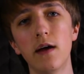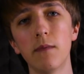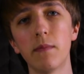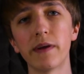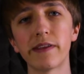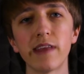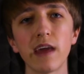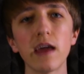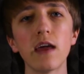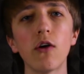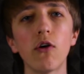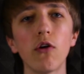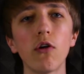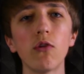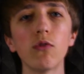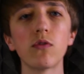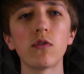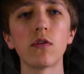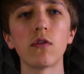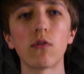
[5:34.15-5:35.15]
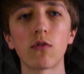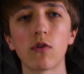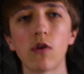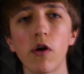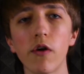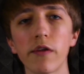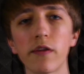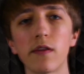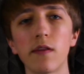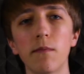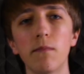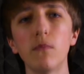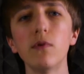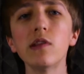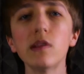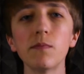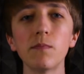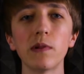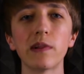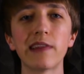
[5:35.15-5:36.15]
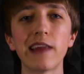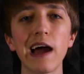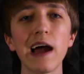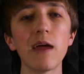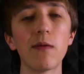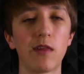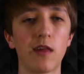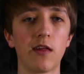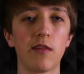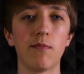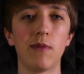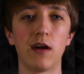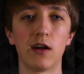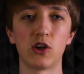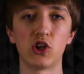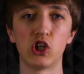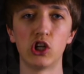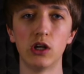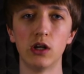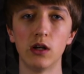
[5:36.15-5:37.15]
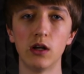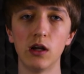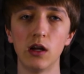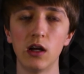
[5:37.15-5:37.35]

but they also cost multiple times as much.